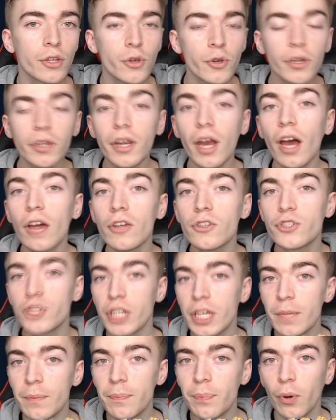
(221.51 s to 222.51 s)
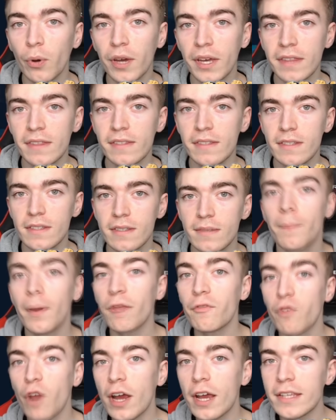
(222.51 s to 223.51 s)
You can earn G points
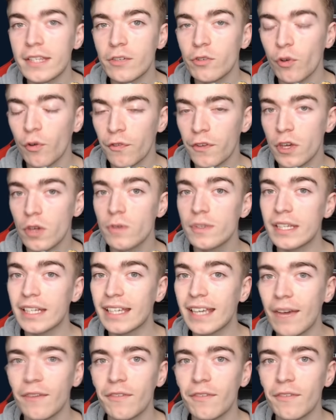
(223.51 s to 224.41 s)
by writing reviews and